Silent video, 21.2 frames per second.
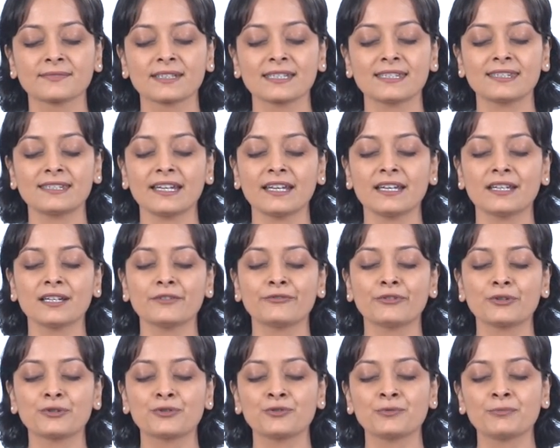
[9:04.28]
Stay here
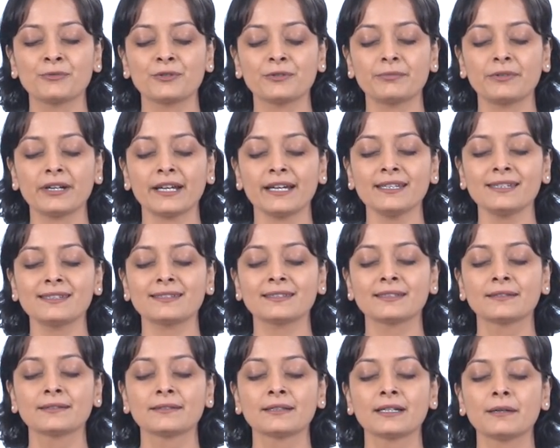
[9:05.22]
for 2 more
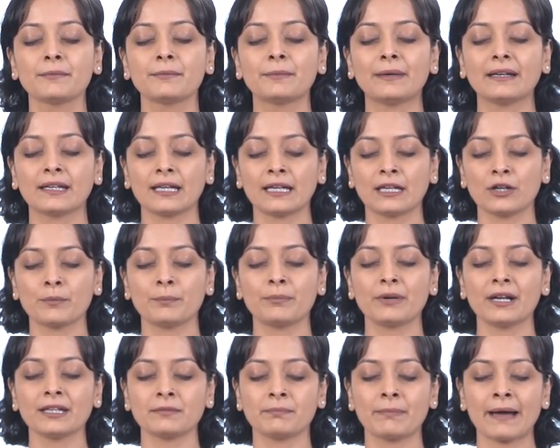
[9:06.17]
breaths, bringing your
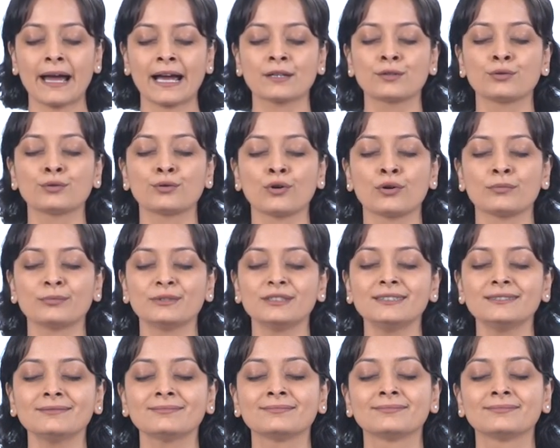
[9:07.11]
breath back to normal.